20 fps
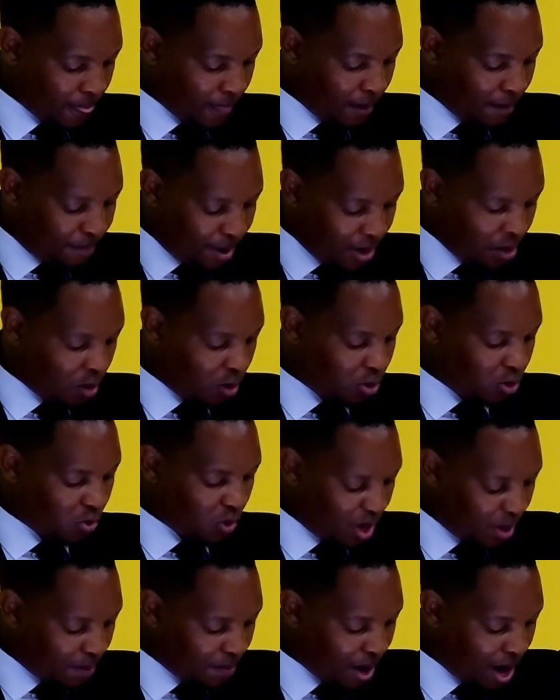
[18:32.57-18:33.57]
but also
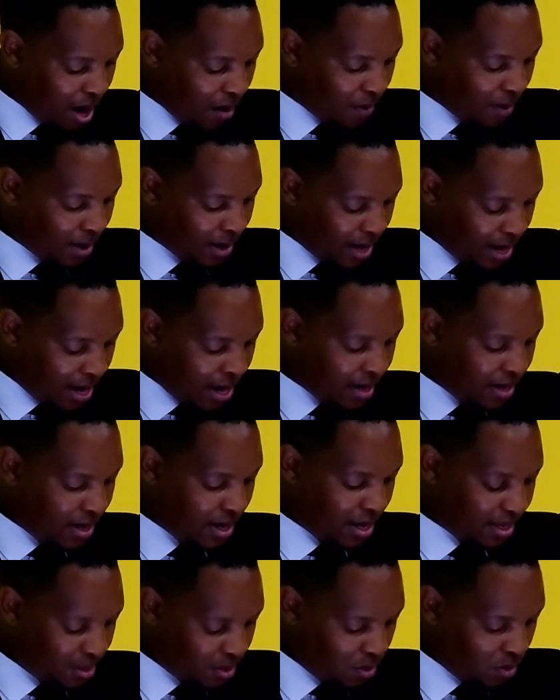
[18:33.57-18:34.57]
in power and
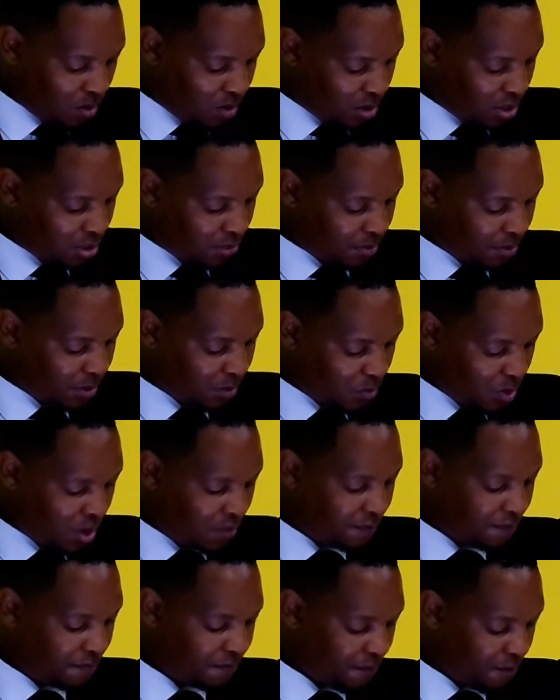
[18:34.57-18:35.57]
in the Holy Spirit
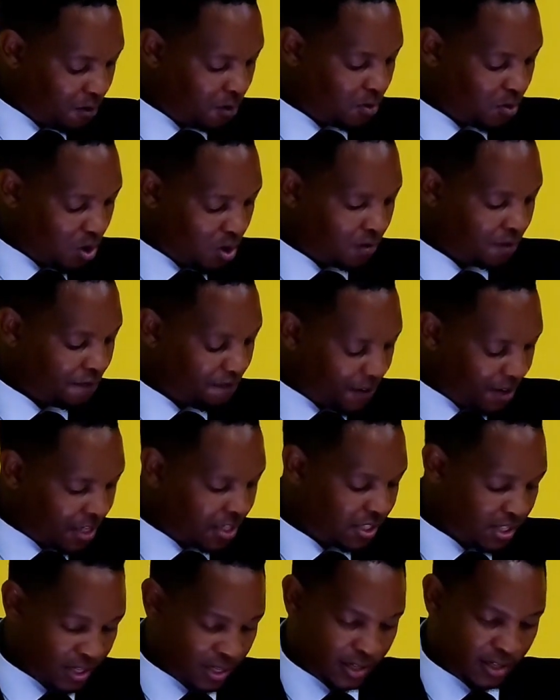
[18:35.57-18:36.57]
with full
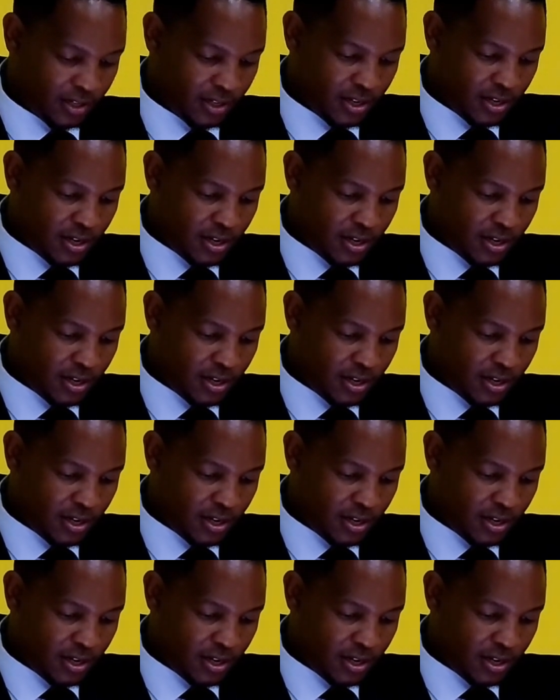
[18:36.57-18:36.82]
conviction.